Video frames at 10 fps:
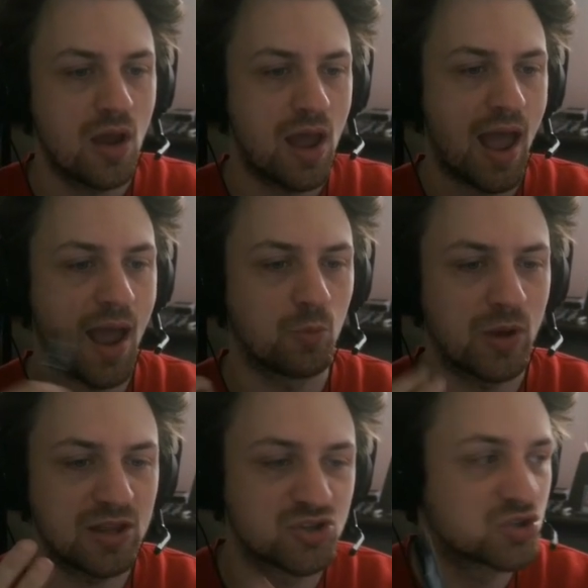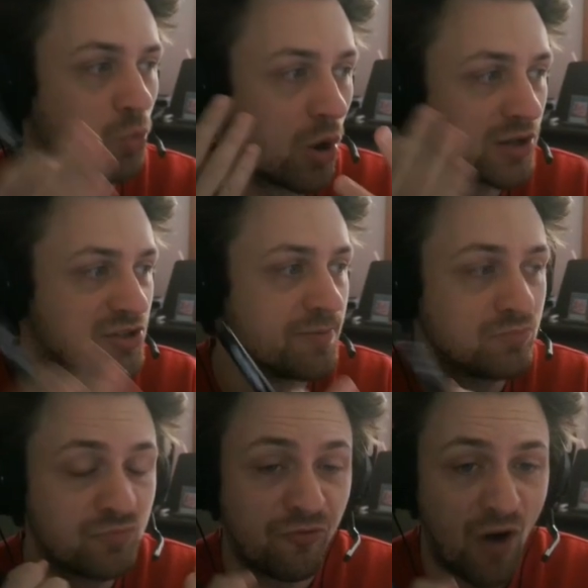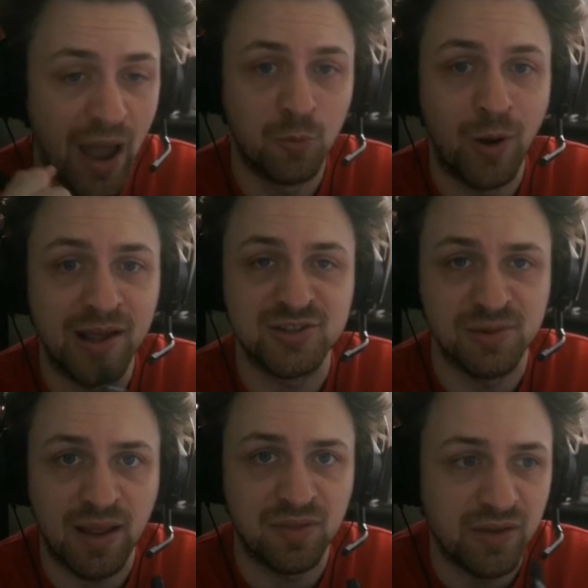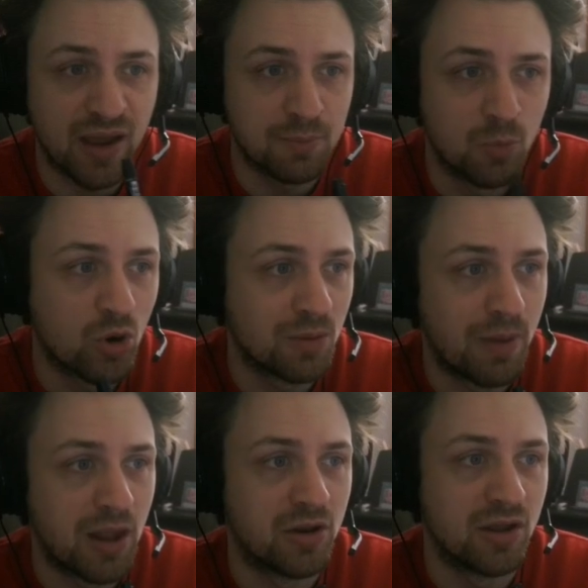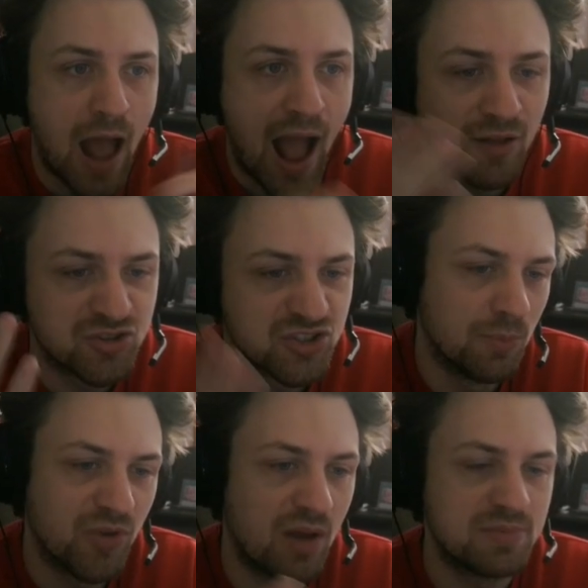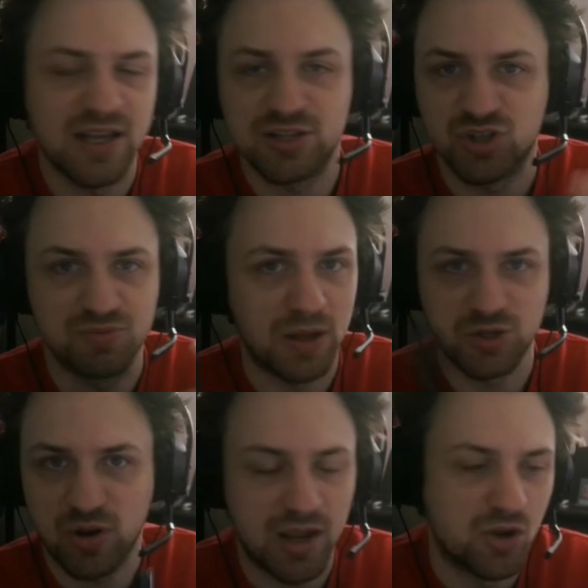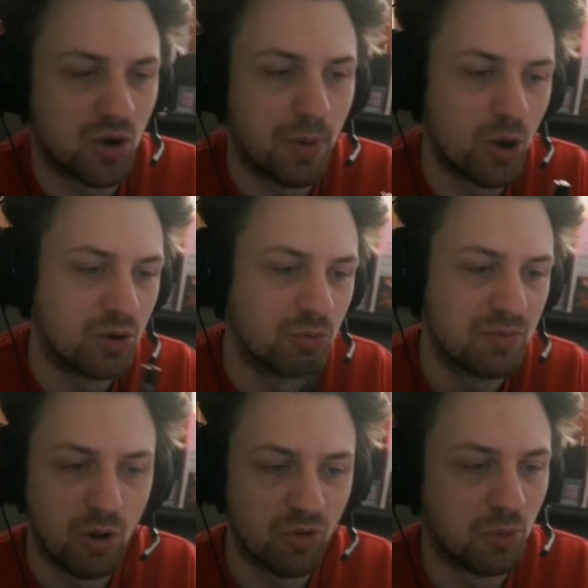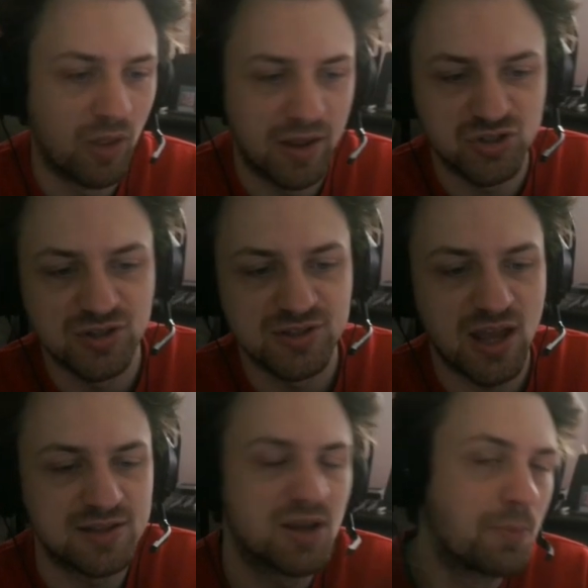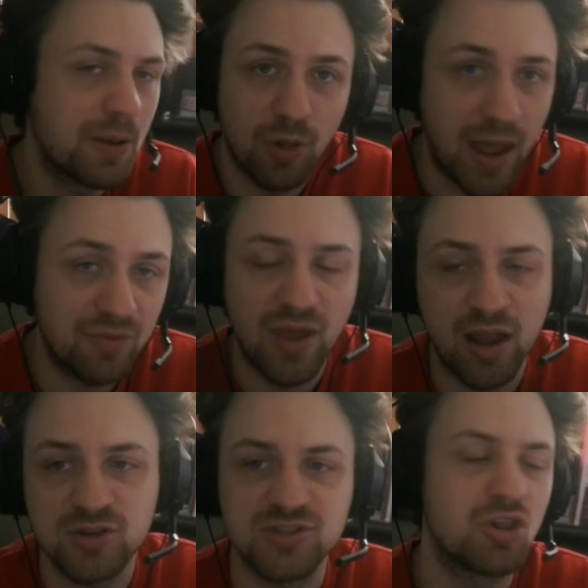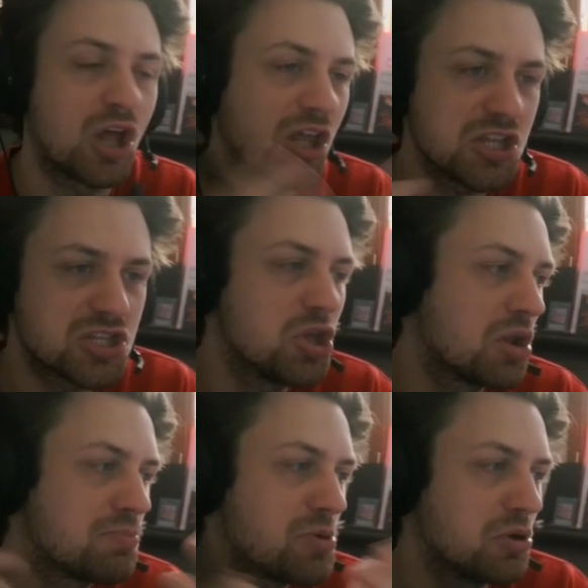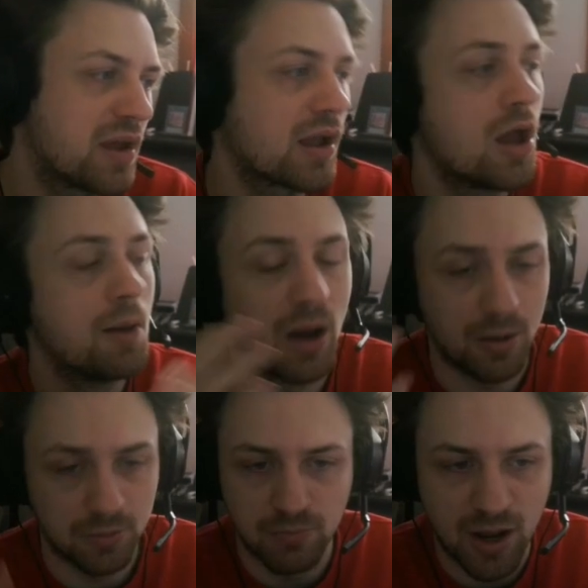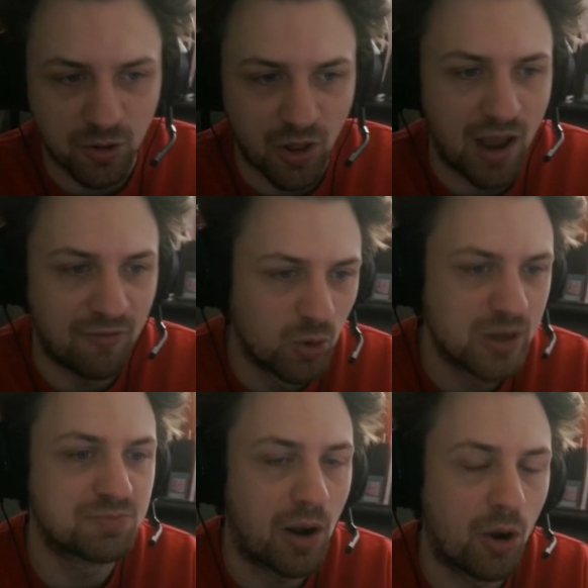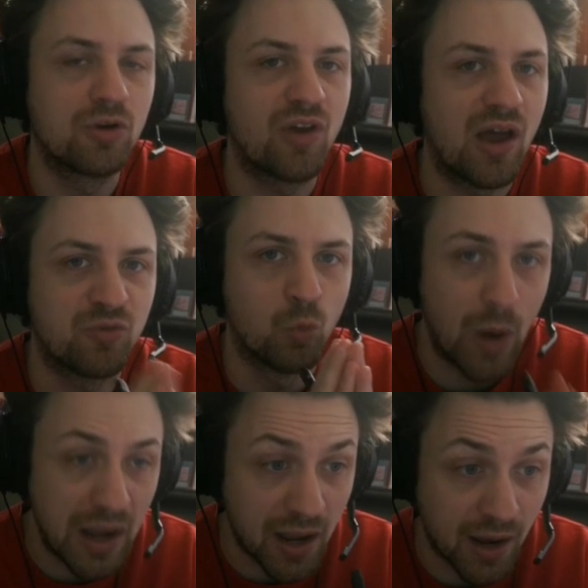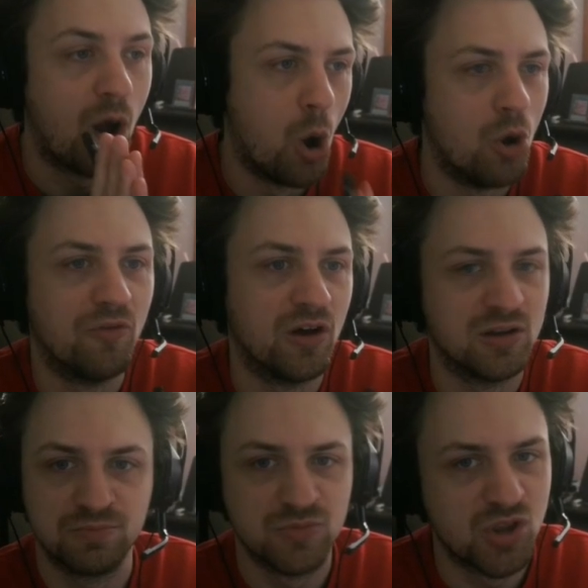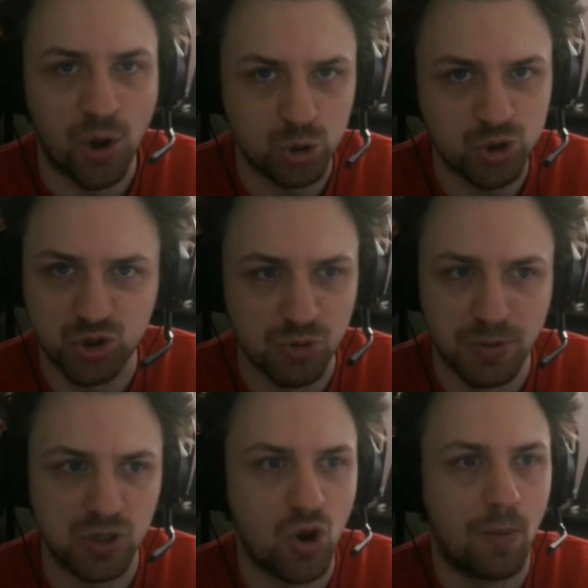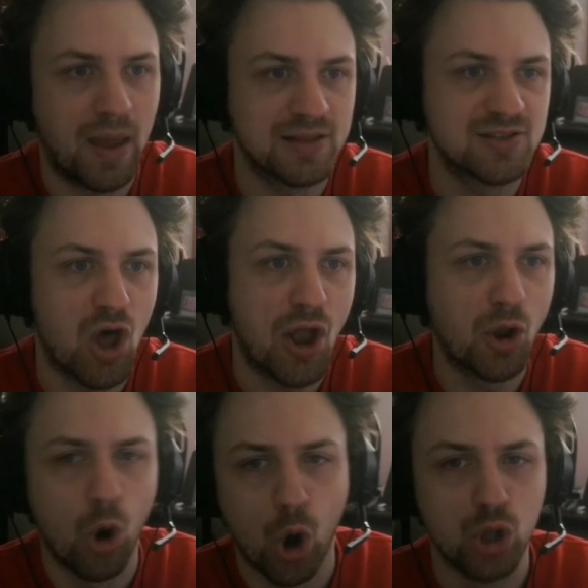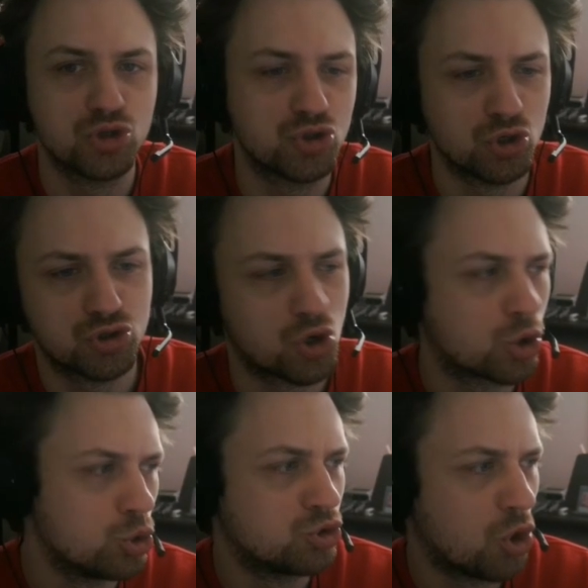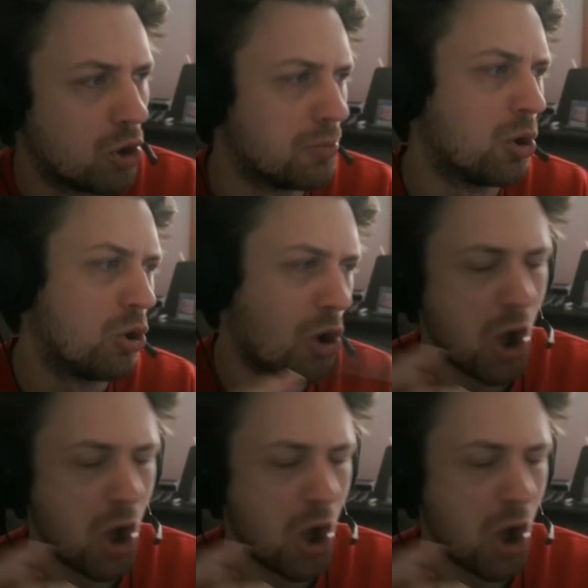and we just wanted to find ways to make the deck more competitive. And sometimes that's just by tricking your opponent with multiple engines. And some people hate that because they're like, oh, it's not a pure deck. But Michael and I have always prioritized winning over, you know, stupid comments like, oh, it's just Dragoon Turbo, or,